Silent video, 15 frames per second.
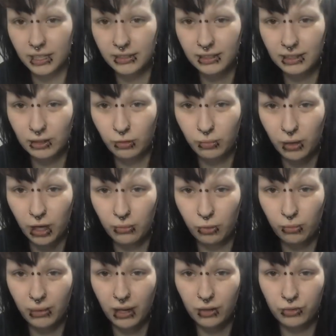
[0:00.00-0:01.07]
there's a little
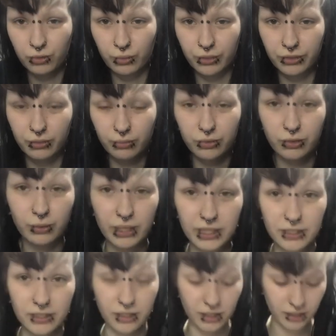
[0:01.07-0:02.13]
purple pouch with some
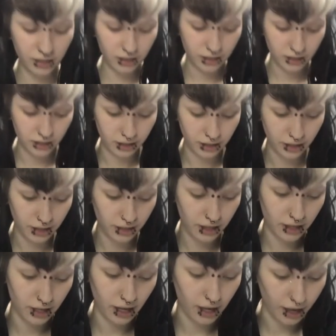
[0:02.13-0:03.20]
sweets in.
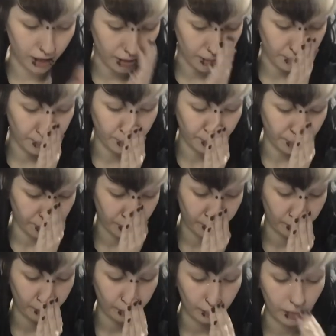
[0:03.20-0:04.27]
Um,
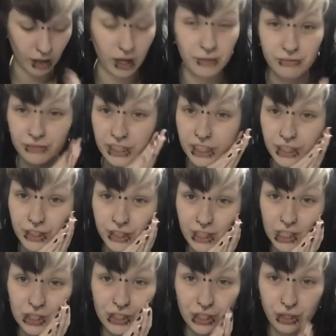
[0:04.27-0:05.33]
I'm vegan
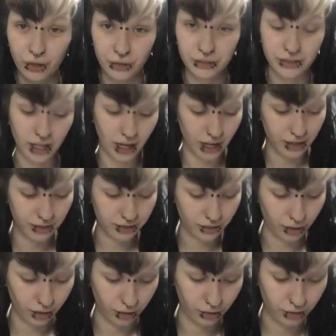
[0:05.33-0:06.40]
and she knows that,
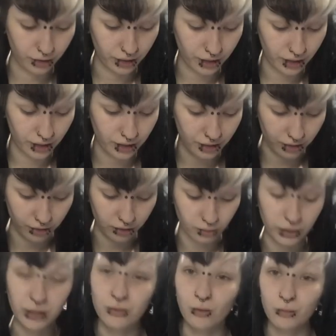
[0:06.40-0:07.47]
so the
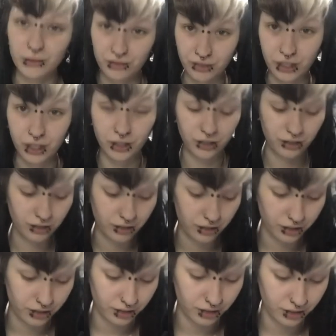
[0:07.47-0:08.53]
sweets will be vegan.
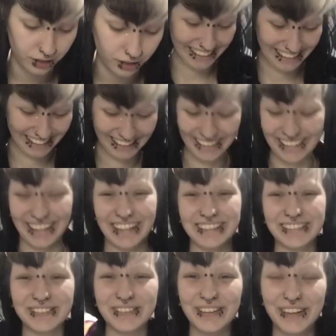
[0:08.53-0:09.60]
Okay,
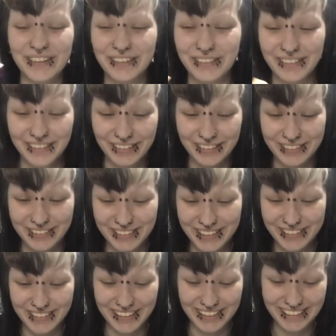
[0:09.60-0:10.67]
we'll go through the little
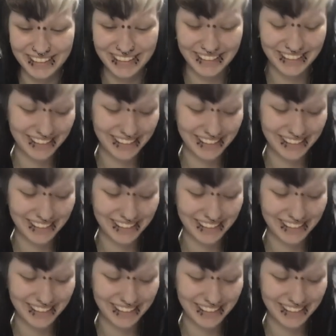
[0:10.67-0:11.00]
sweets first.